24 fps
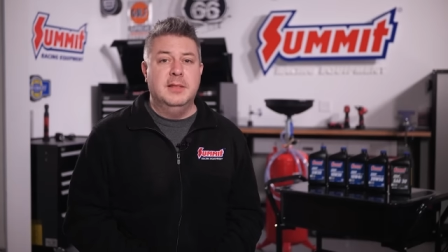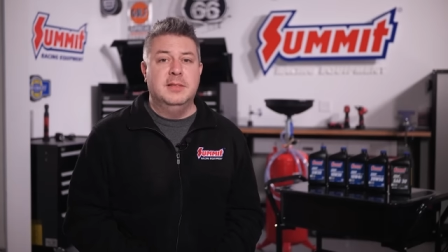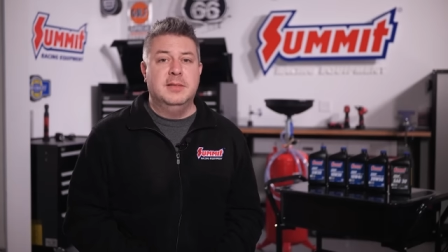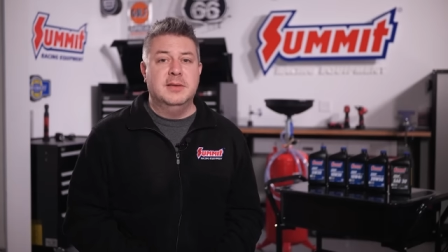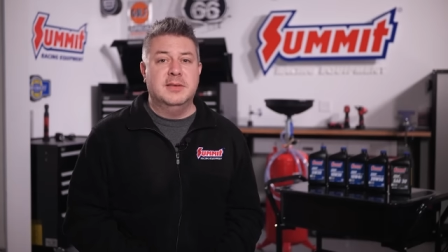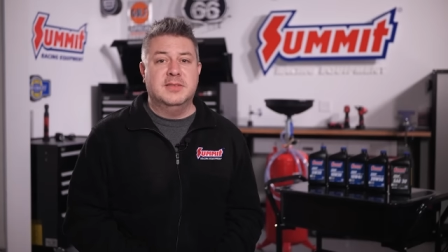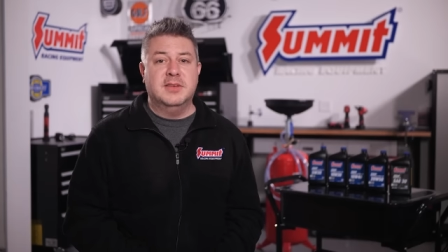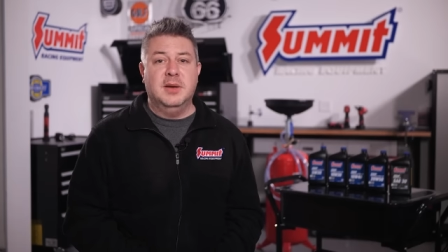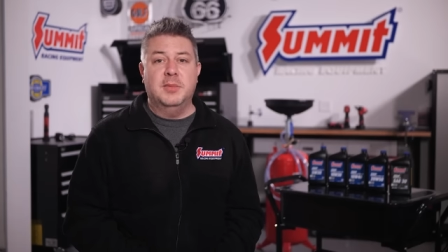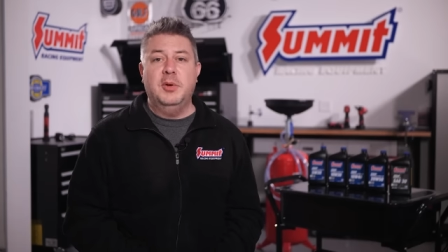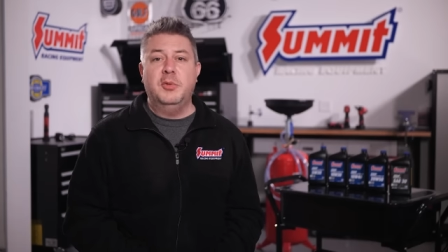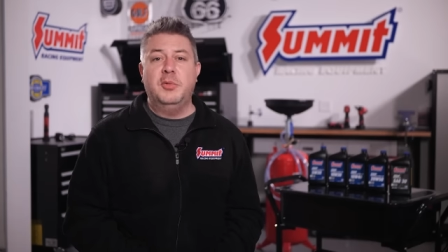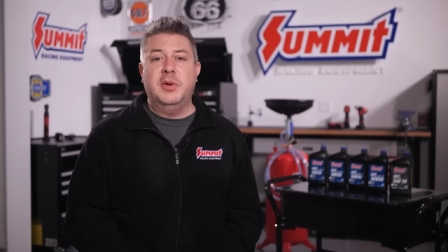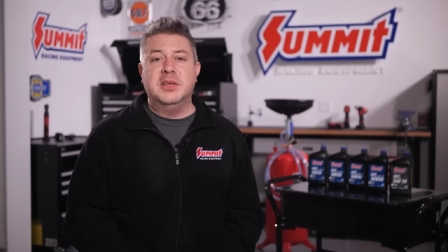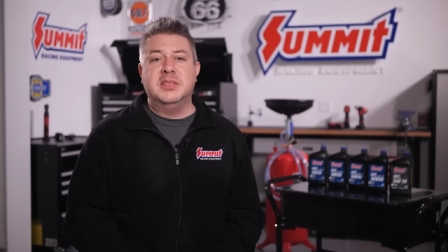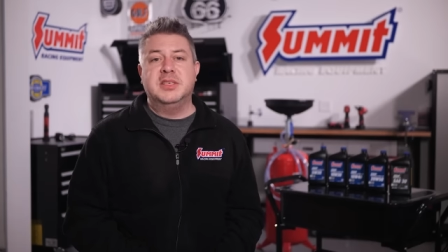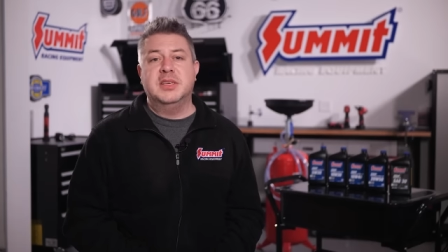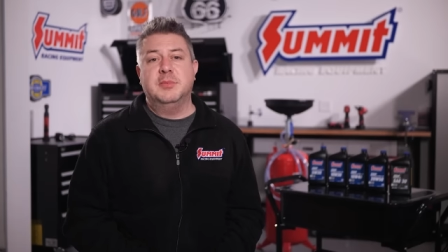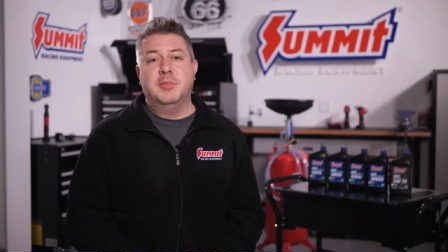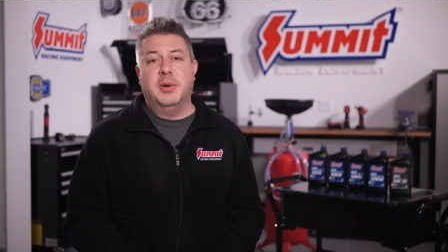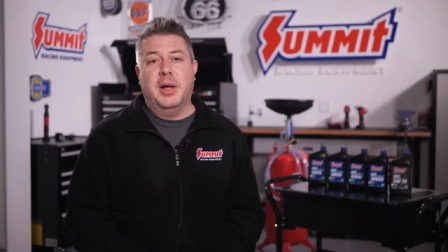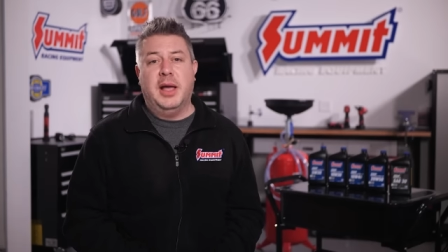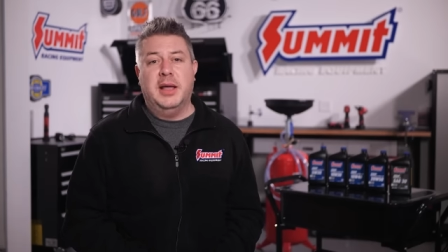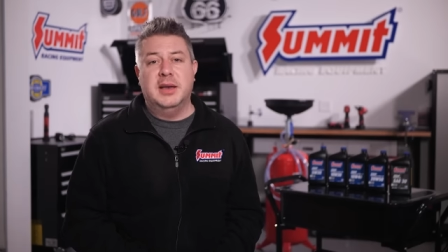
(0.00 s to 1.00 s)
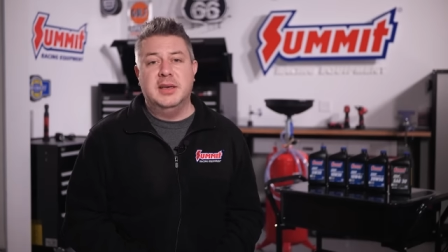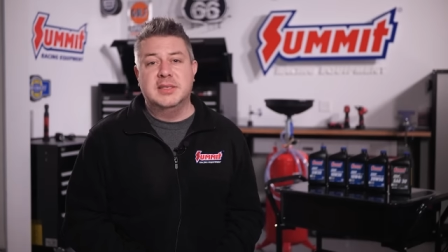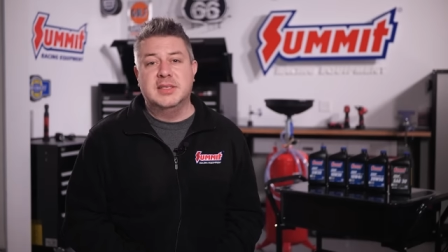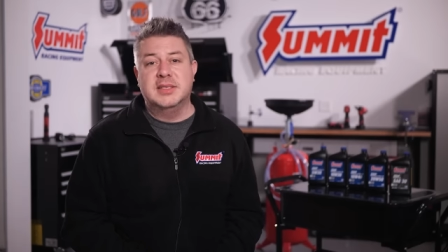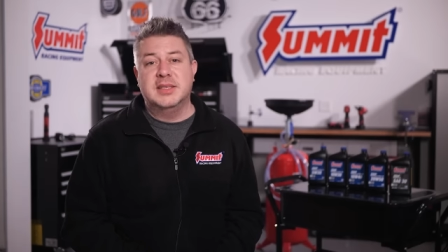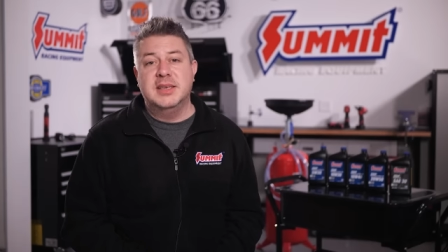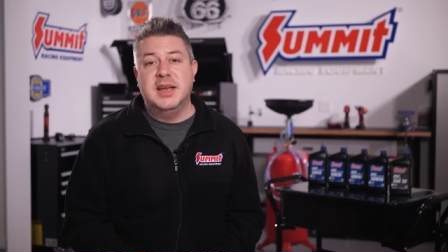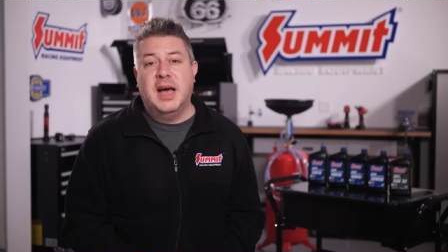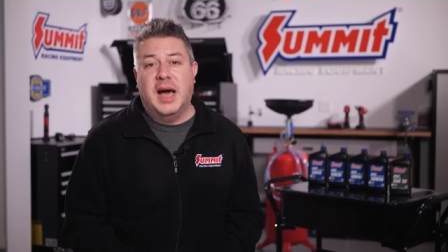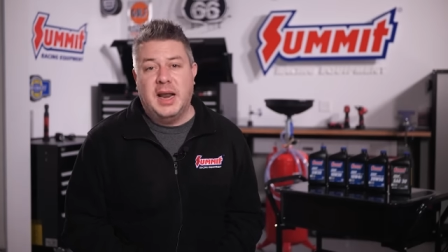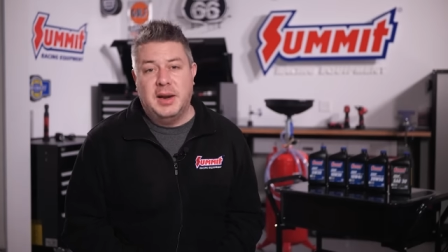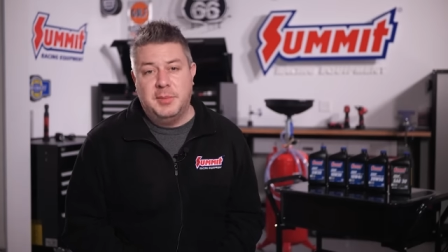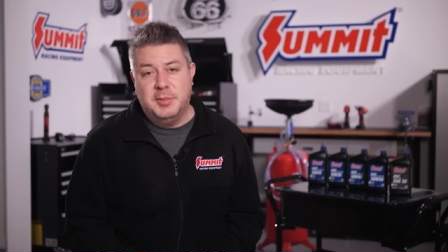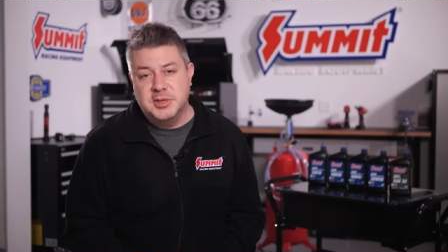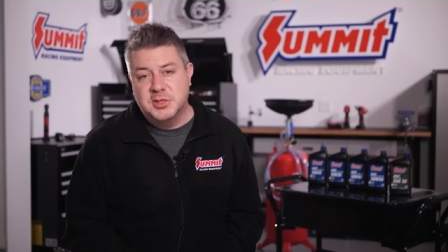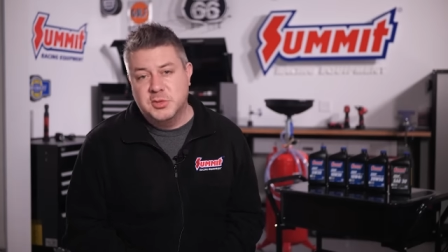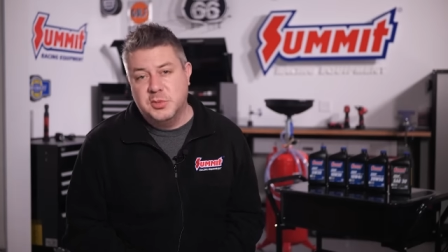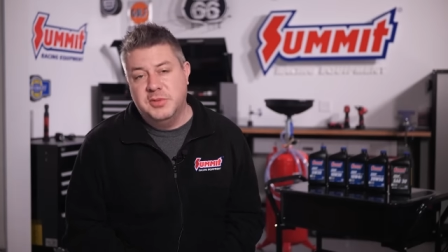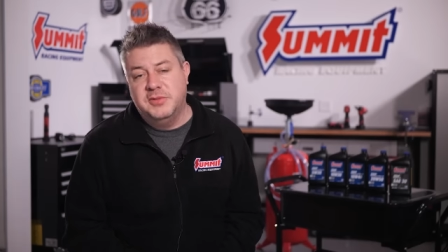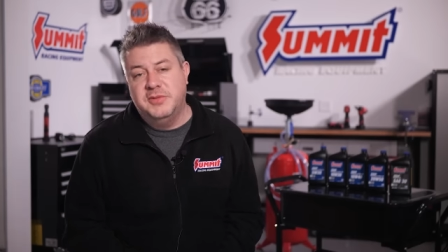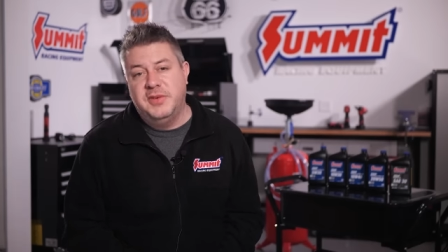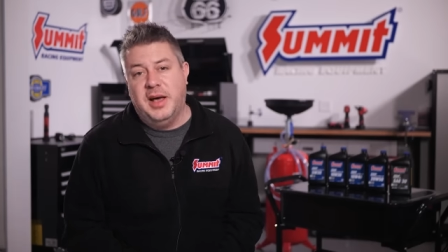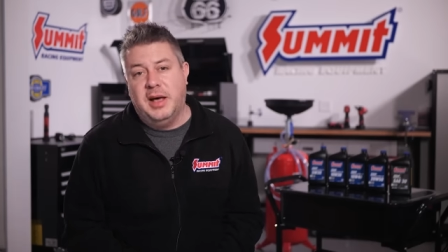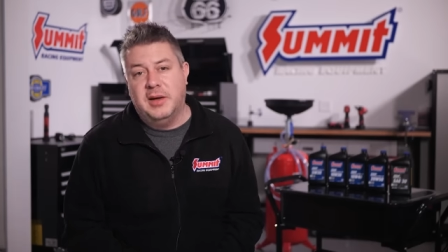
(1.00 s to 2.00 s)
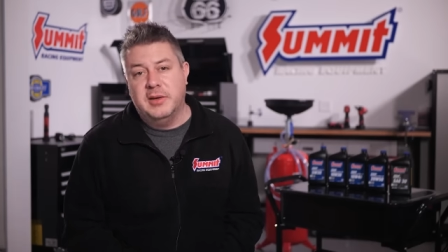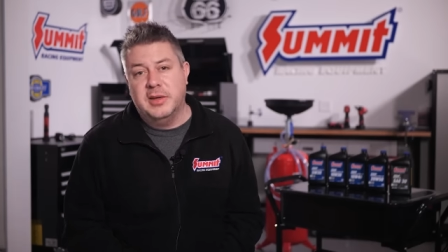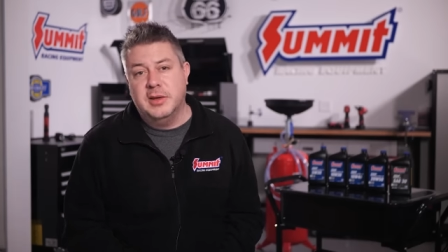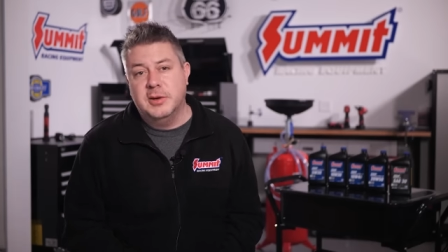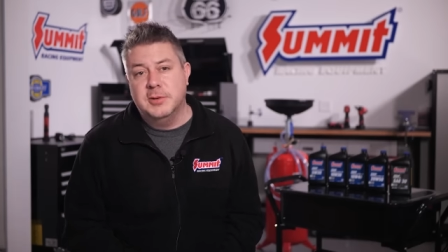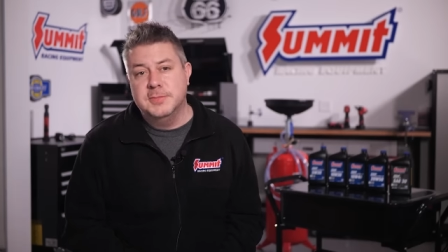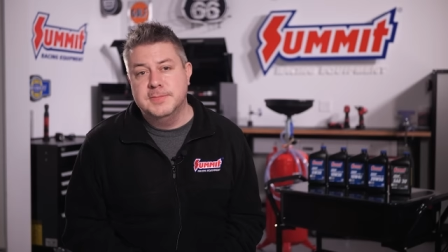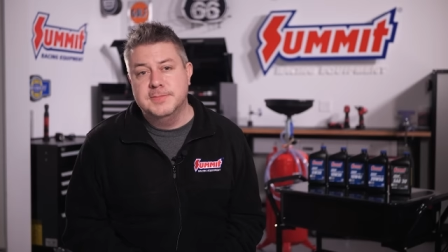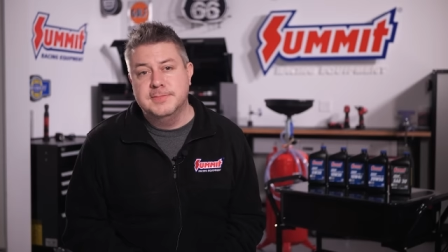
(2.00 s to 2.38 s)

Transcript: The Summit Racing brand is synonymous with value.